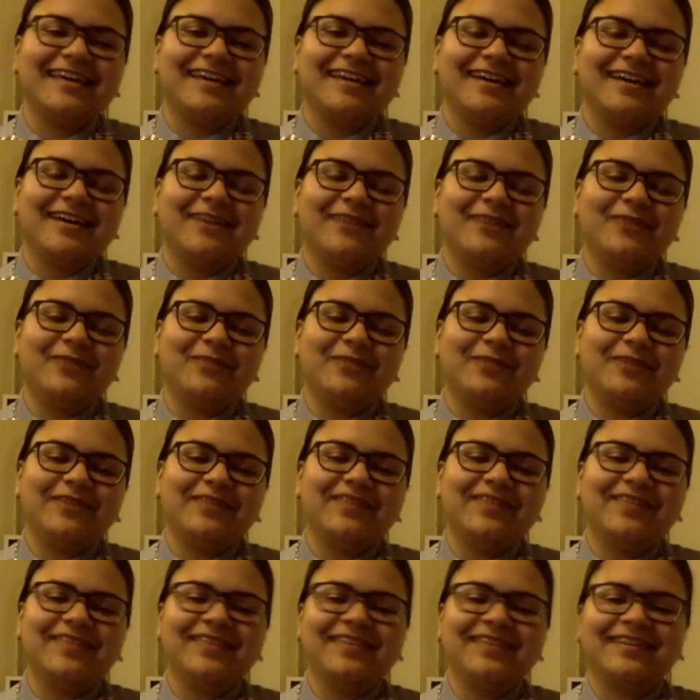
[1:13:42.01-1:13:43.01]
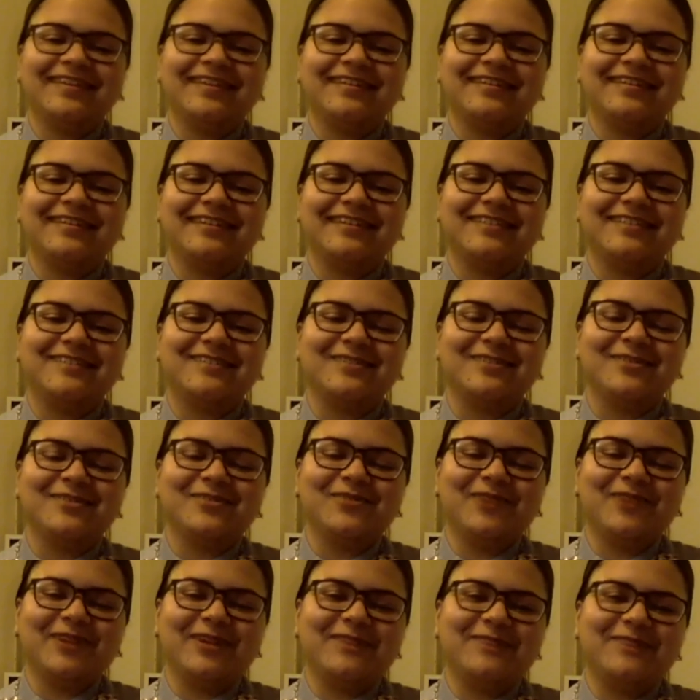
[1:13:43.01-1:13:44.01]
of the month, and so
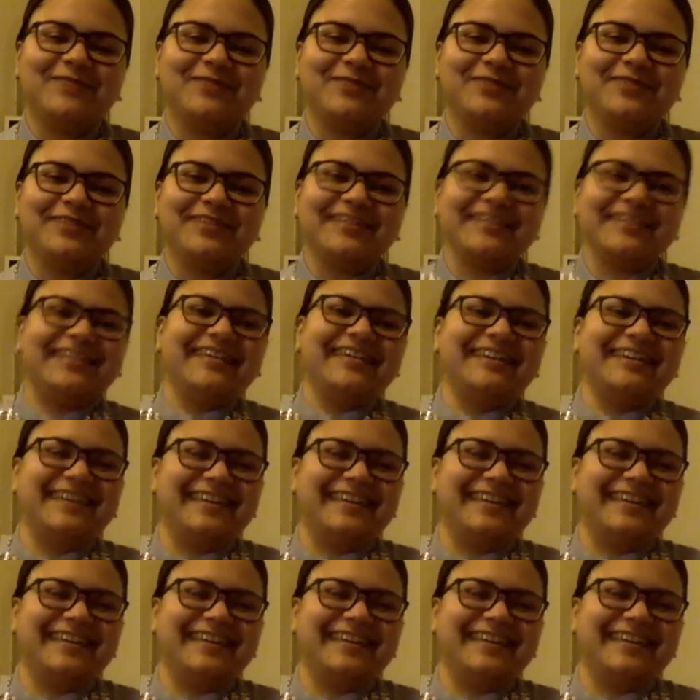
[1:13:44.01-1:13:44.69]
far I'm doing good.